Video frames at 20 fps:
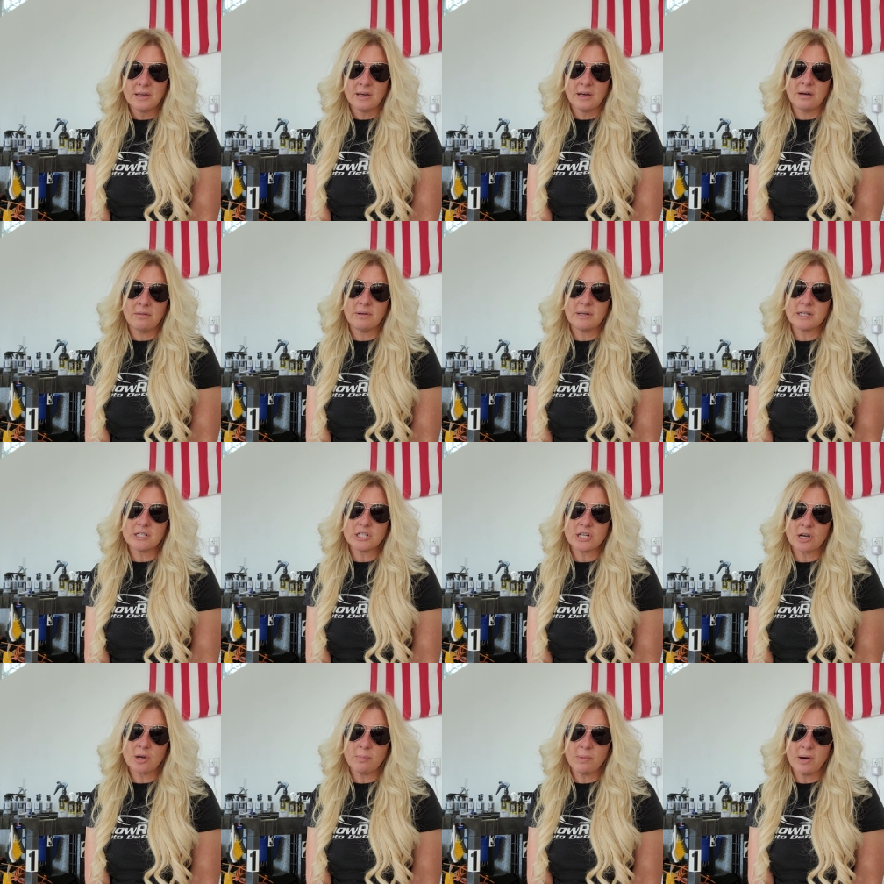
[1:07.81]
I want to
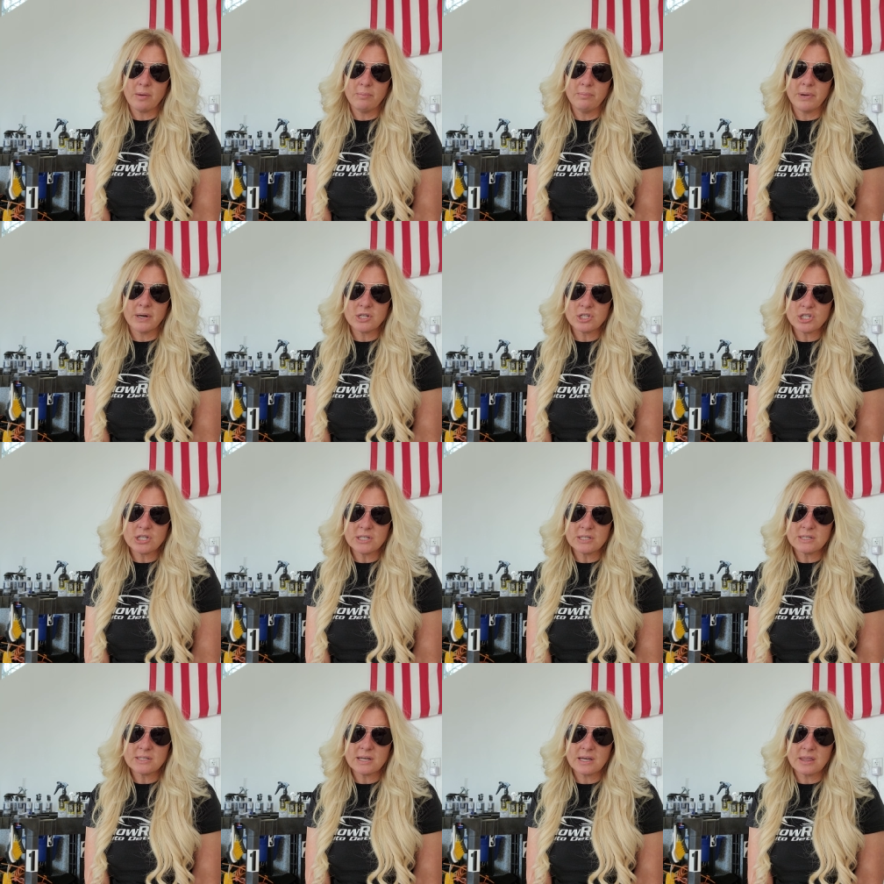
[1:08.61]
talk about
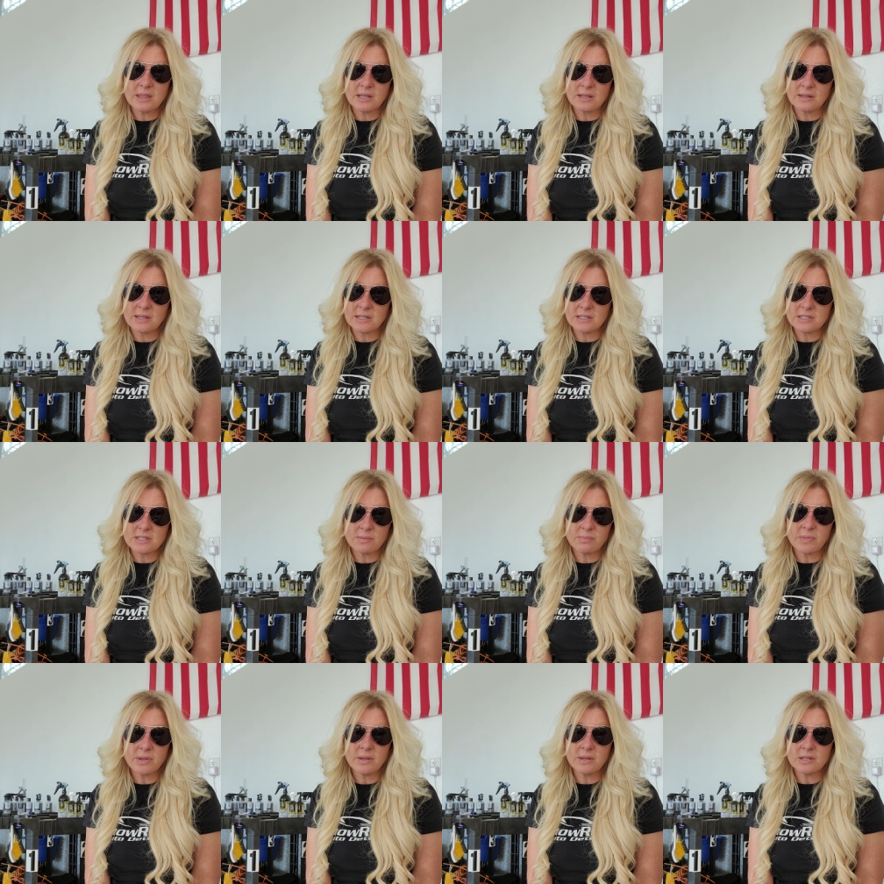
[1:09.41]
budgets. I think that's
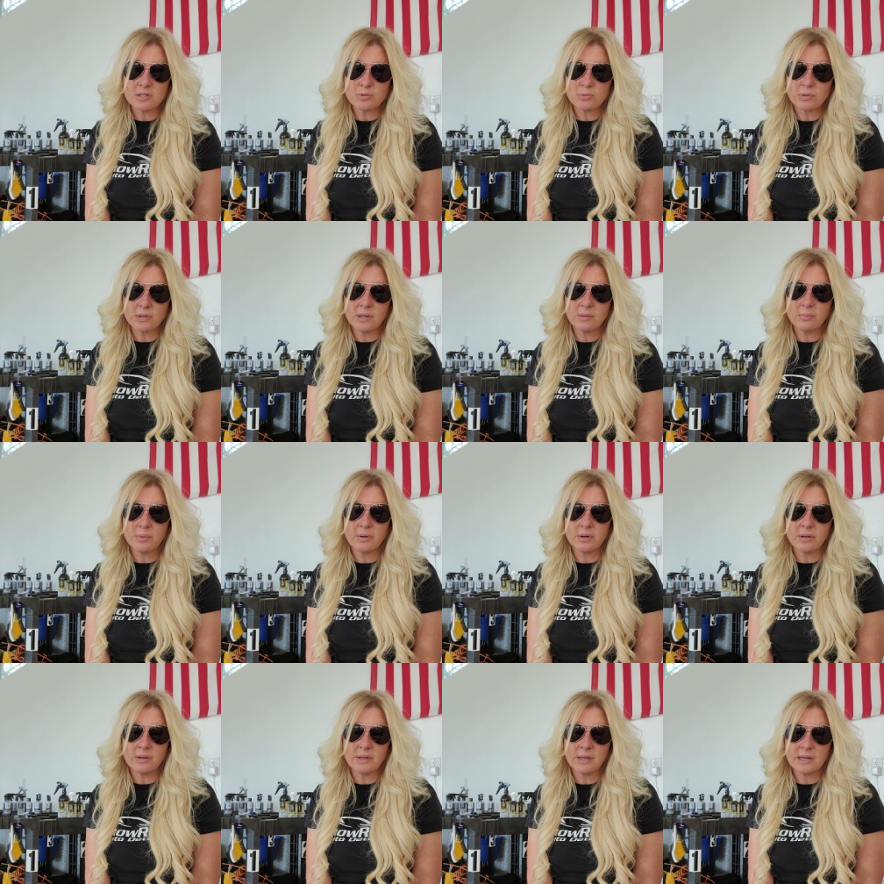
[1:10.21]
something that's really
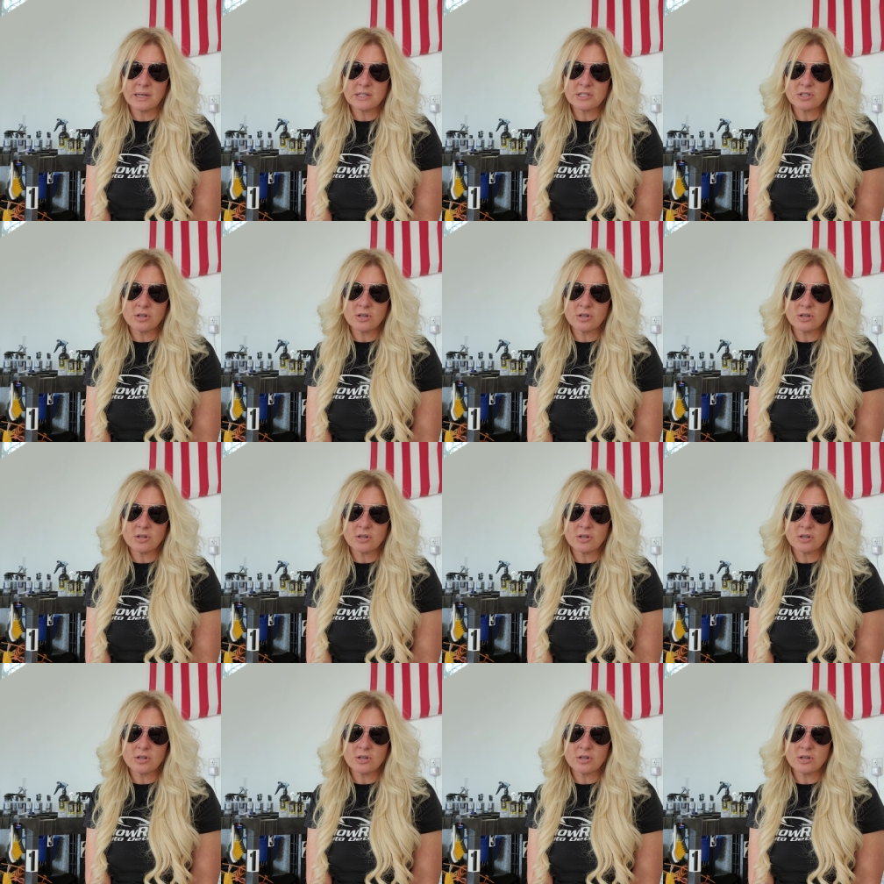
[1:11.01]
important that gets